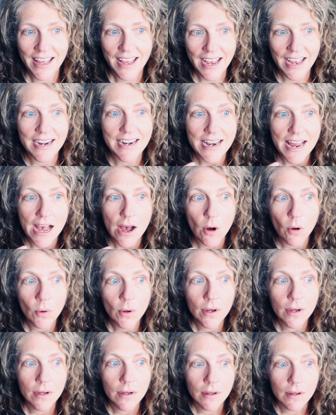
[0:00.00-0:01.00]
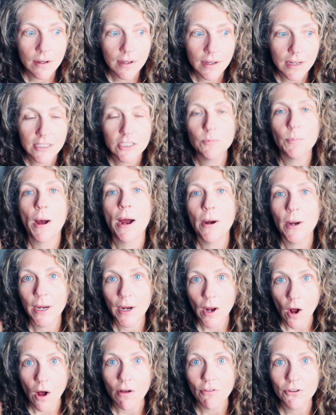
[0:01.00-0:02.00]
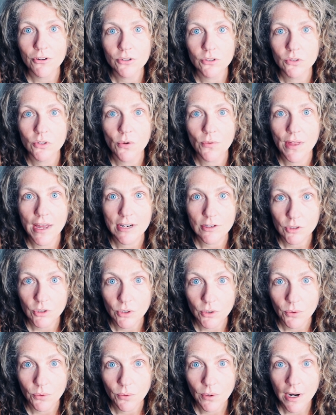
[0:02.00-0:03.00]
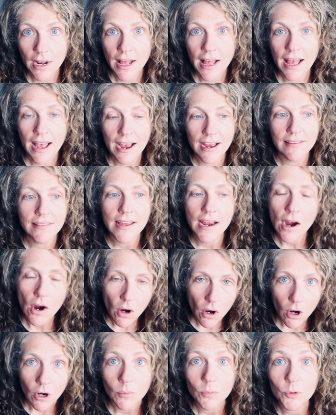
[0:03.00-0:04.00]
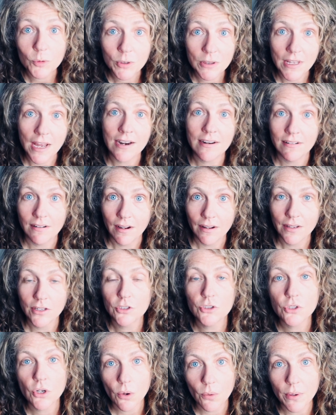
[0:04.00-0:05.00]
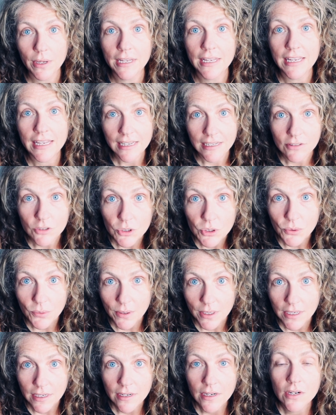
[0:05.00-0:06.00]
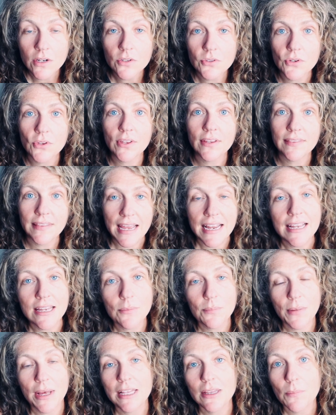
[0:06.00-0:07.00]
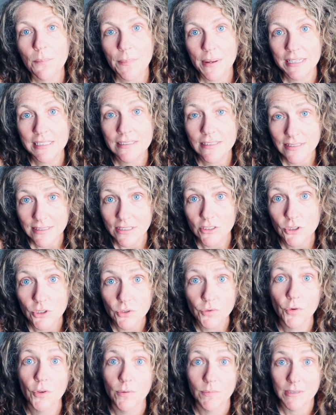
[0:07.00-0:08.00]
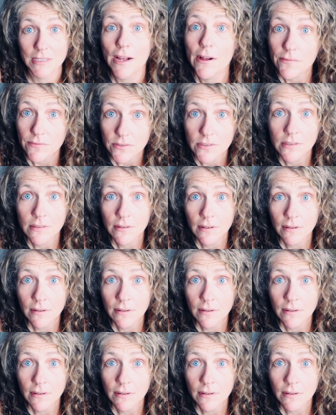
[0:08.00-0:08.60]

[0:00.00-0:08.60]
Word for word: And now aspiring authors know that too and they are armed with that knowledge going into it so that they can make the best decisions for themselves.